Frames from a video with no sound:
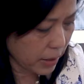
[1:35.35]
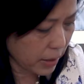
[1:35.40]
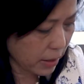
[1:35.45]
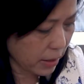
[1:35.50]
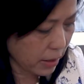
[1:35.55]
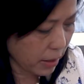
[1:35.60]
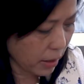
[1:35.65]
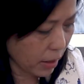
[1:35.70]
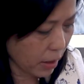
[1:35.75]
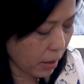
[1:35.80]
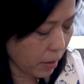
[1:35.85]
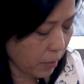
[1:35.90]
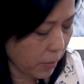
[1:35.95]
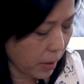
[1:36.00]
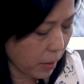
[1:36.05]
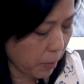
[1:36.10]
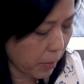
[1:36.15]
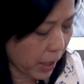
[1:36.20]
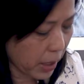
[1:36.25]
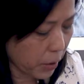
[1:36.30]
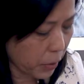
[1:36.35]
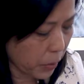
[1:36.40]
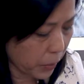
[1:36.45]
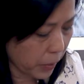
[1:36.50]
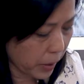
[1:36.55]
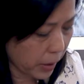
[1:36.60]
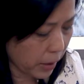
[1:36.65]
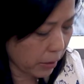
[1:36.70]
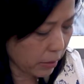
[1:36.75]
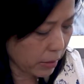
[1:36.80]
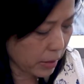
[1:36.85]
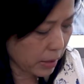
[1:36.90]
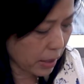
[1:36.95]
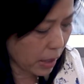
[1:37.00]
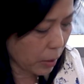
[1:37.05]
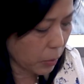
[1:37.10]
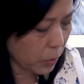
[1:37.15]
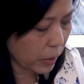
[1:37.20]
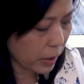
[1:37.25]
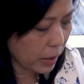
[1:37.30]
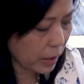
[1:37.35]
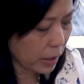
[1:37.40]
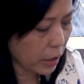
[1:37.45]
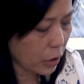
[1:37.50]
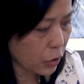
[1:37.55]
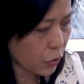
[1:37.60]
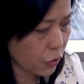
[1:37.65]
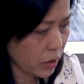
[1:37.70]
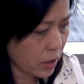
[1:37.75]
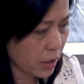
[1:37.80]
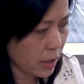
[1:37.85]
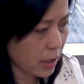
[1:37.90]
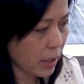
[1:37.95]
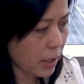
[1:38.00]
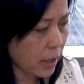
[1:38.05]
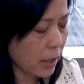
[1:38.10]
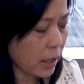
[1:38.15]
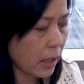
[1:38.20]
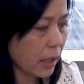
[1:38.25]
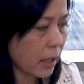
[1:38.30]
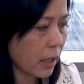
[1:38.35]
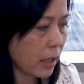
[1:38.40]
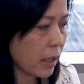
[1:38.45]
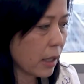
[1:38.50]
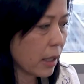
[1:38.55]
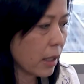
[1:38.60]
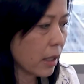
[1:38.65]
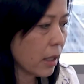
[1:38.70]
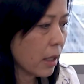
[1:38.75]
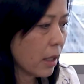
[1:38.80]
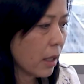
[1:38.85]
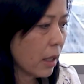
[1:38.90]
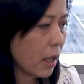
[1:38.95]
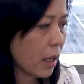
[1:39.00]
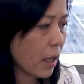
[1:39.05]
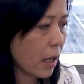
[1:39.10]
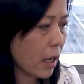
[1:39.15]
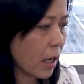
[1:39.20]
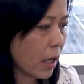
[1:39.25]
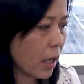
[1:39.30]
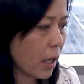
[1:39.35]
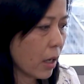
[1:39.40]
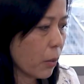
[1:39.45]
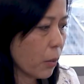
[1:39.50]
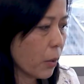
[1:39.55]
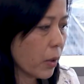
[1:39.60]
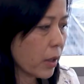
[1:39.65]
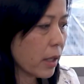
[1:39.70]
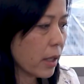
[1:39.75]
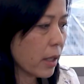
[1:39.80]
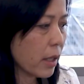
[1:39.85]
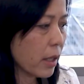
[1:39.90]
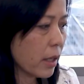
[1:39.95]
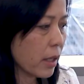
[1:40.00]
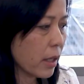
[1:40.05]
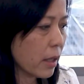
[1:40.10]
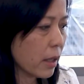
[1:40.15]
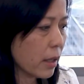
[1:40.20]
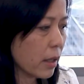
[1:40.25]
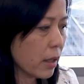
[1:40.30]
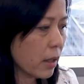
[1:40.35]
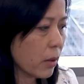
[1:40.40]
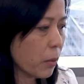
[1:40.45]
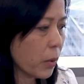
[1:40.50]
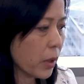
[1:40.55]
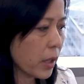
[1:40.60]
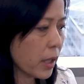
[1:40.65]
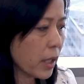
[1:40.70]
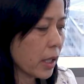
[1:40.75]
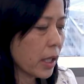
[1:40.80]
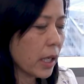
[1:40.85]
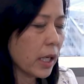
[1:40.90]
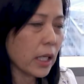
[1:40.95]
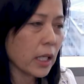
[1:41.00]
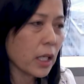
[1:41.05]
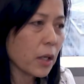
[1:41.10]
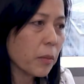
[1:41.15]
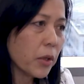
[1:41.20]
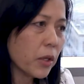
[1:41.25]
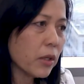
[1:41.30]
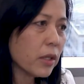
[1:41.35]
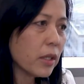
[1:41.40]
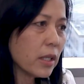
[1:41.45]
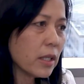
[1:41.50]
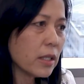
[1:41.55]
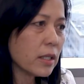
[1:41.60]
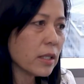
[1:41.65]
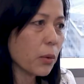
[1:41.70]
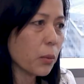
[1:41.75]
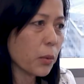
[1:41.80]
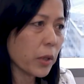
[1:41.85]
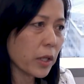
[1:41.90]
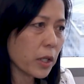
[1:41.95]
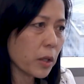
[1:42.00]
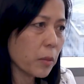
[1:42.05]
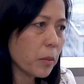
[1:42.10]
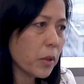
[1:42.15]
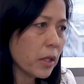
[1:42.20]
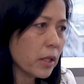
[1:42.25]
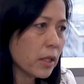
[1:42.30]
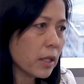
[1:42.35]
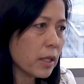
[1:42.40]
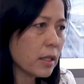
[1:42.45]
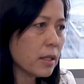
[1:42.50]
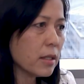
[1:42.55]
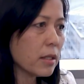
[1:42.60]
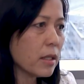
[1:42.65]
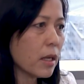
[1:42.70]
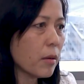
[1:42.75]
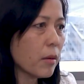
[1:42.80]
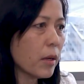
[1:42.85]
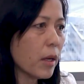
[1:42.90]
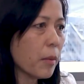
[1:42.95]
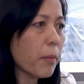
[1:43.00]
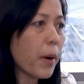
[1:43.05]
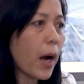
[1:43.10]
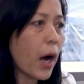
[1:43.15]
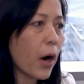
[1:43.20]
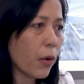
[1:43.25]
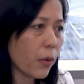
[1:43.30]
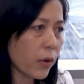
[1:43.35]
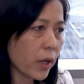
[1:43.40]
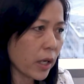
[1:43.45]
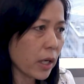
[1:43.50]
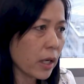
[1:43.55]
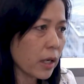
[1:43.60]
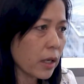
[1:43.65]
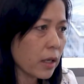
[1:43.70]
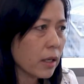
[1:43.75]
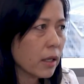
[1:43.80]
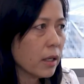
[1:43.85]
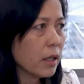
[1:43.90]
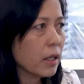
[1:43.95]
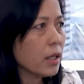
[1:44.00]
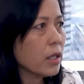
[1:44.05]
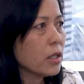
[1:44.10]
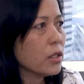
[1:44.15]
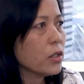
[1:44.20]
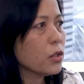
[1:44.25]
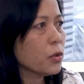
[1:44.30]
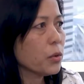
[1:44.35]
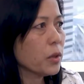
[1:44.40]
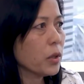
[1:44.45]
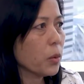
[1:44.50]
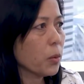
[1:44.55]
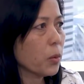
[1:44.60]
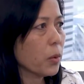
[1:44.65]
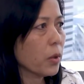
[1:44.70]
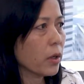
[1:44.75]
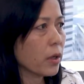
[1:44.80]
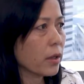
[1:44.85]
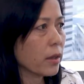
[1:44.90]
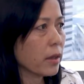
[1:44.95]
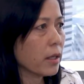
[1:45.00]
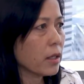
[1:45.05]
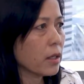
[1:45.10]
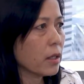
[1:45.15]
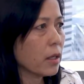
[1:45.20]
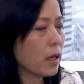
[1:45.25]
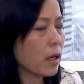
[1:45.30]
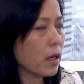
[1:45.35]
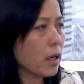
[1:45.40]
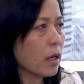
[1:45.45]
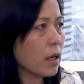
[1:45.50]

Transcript: is, in my career, is that I'm really interested in working in communities and with communities and empowering, doing work that